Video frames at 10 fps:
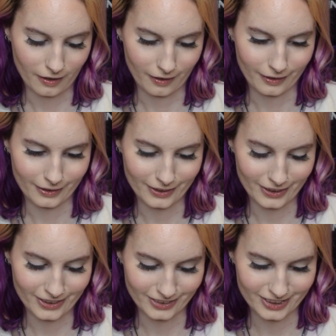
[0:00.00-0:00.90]

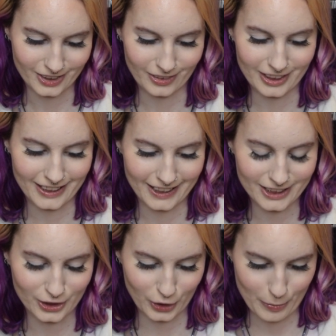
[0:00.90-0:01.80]
Ah, so it
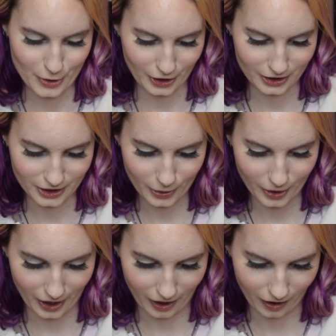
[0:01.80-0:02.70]
is group shots.
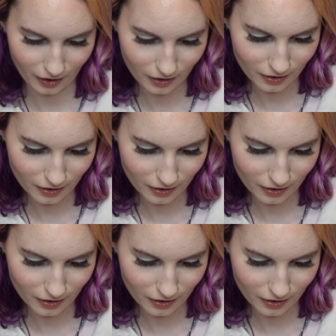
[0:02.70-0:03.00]
Okay.